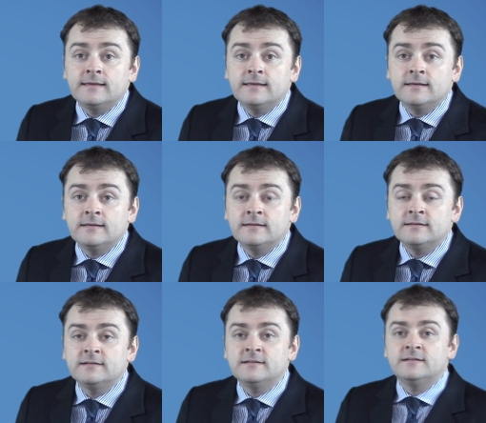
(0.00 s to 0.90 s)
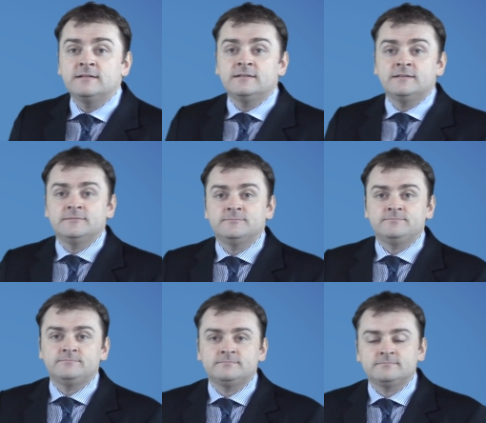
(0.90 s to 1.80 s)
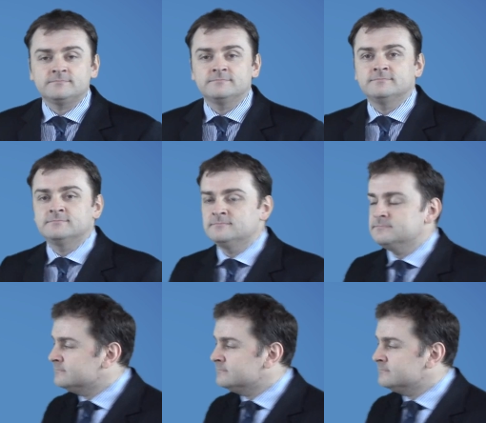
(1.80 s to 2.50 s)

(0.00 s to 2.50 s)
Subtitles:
Nothing is said.